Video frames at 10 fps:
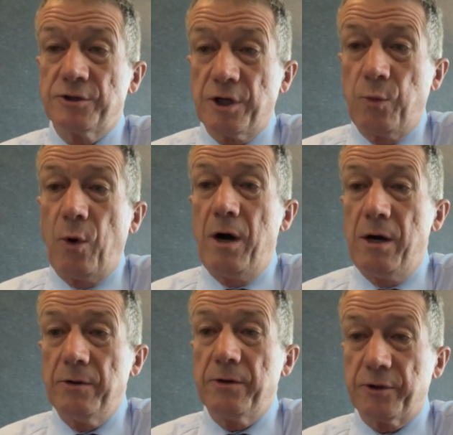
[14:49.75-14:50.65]
So
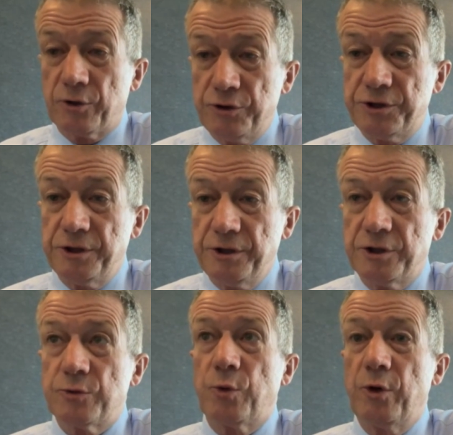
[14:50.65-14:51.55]
while the
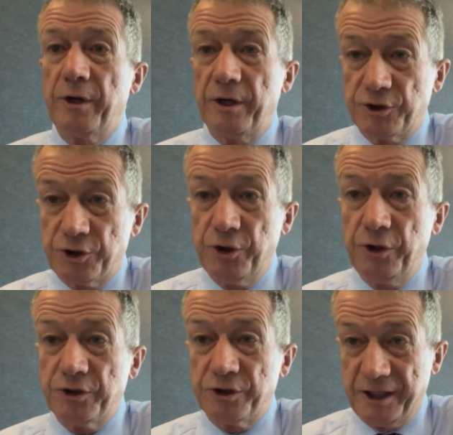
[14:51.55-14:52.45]
Christians were at
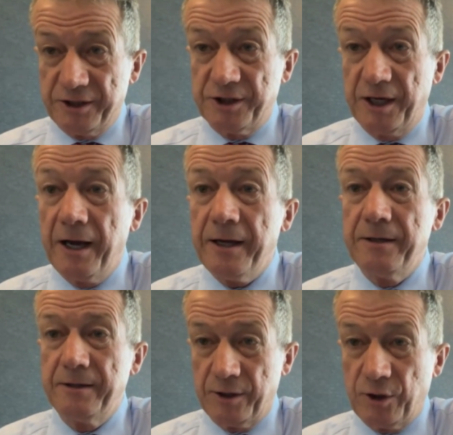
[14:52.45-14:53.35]
church yesterday,
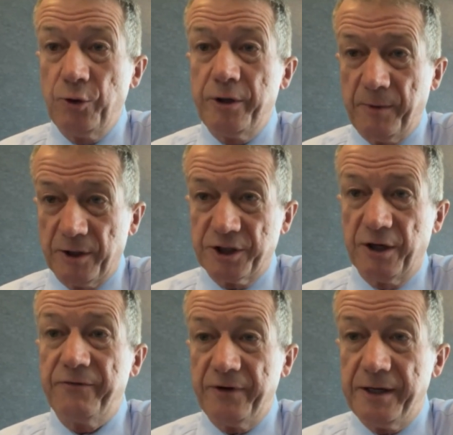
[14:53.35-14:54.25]
including
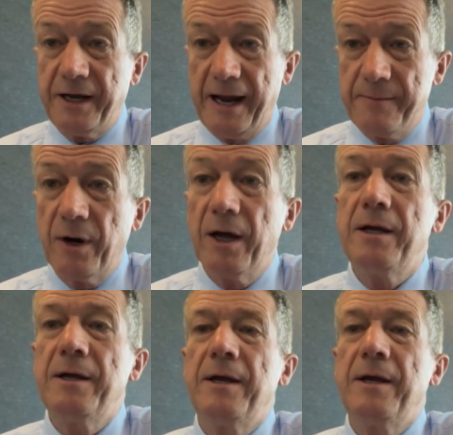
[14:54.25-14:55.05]
myself in Canberra,